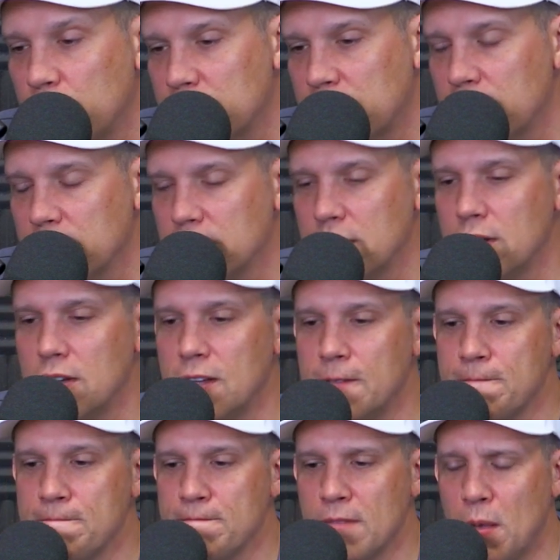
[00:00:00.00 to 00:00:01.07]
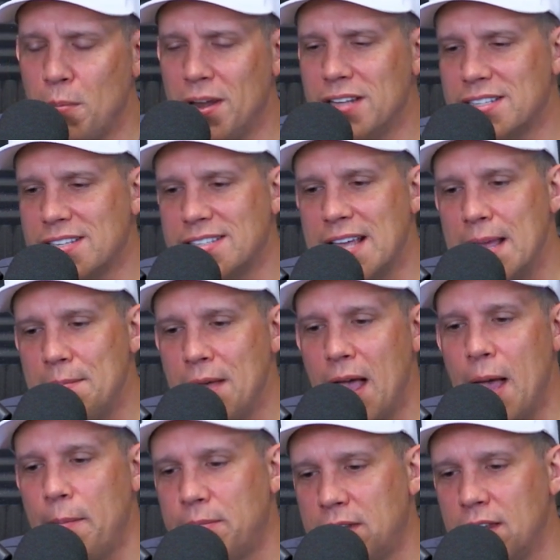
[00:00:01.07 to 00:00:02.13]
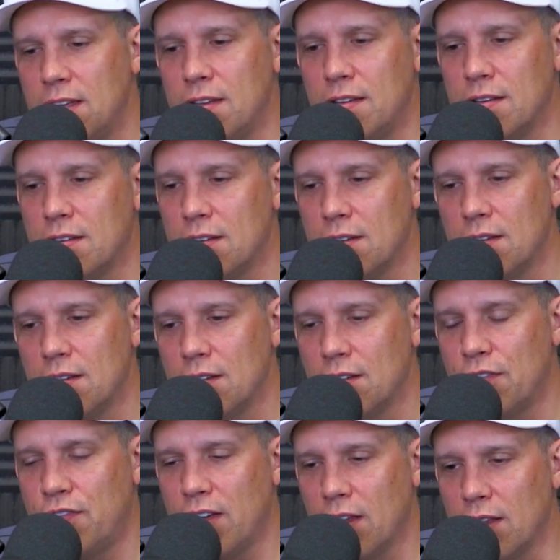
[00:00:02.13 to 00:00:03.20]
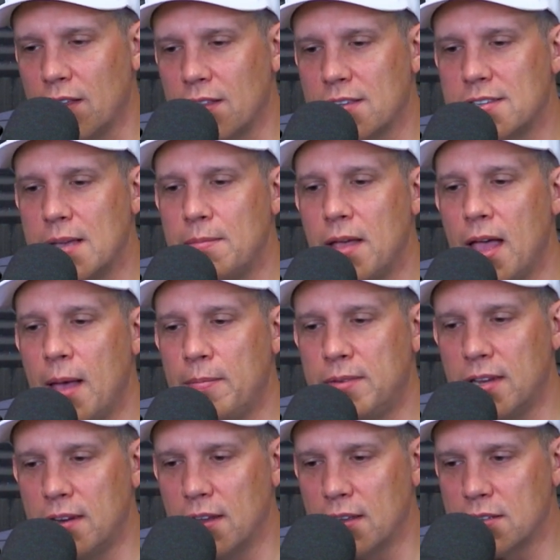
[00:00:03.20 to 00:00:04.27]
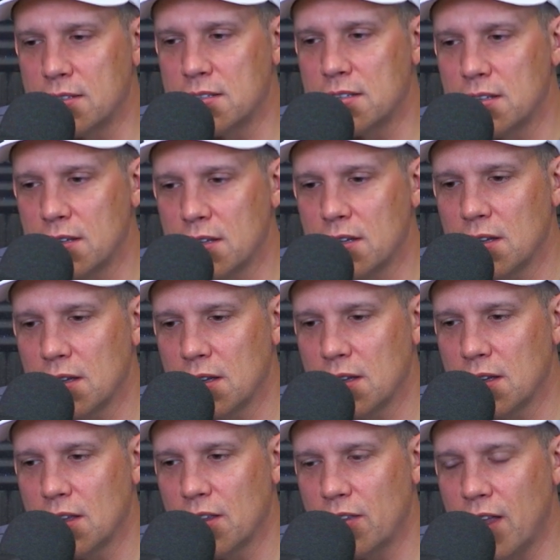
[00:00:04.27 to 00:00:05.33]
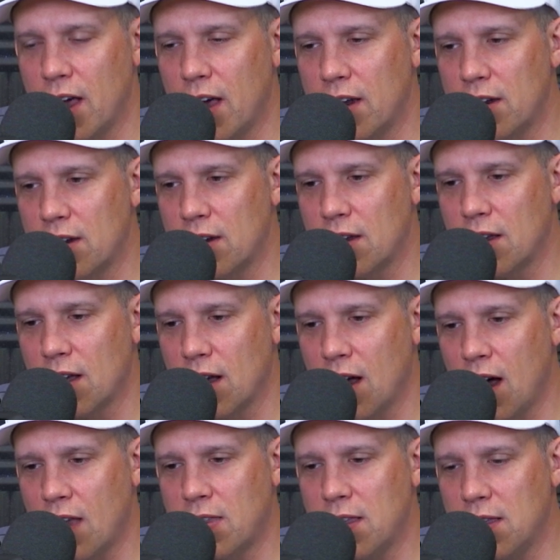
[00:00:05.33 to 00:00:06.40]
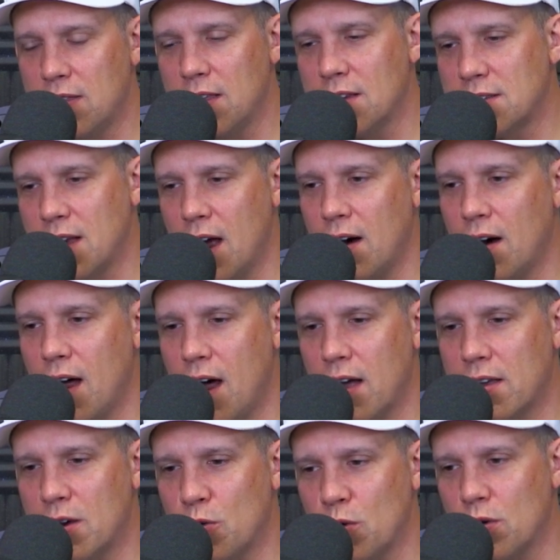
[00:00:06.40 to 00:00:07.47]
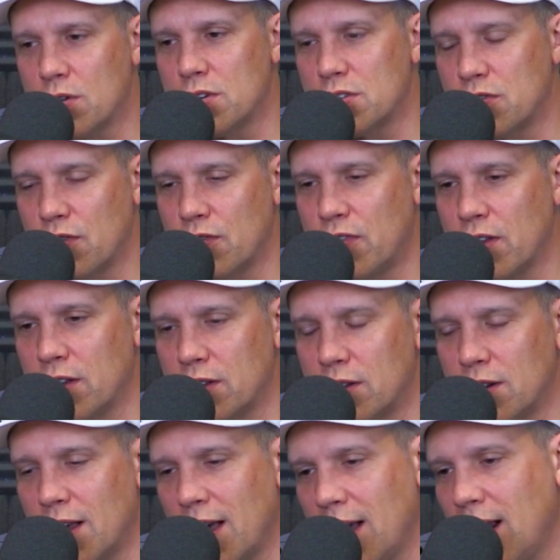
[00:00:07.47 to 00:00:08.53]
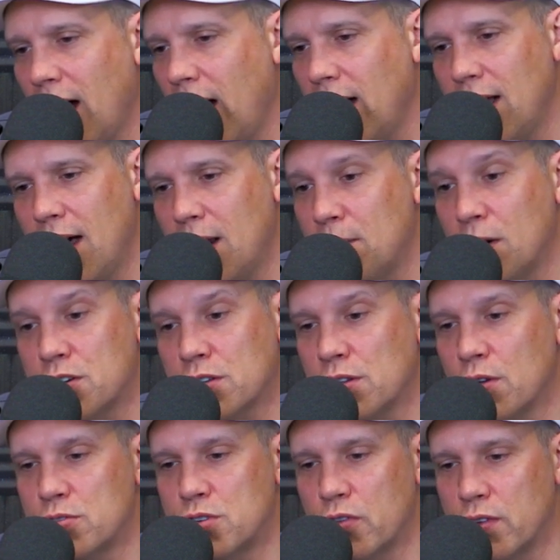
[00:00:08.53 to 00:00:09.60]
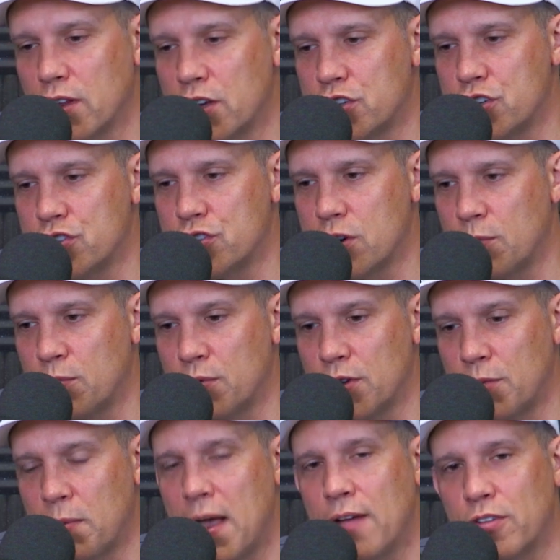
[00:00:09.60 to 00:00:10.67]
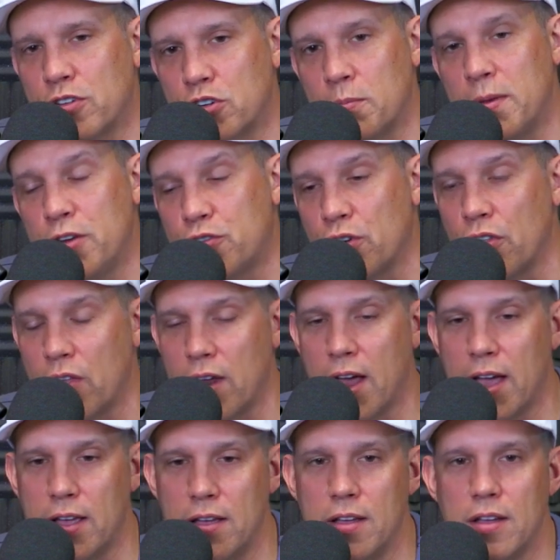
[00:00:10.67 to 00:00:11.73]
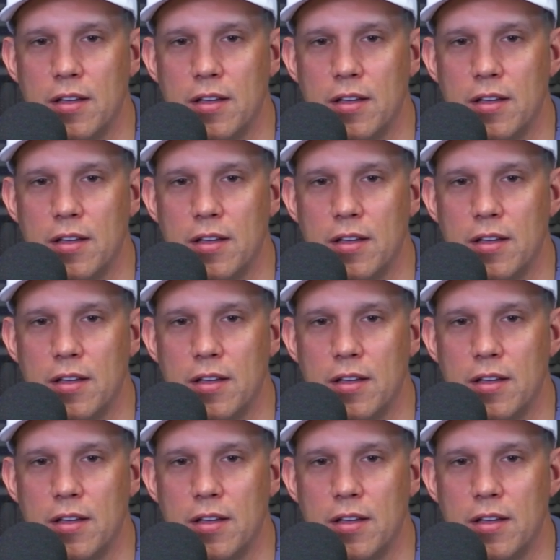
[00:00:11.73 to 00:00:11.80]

was killed. But it's the same empty feeling, the same emptiness that I think the entire hockey world is feeling today. And I had a much closer relationship with Pavel Demitra than I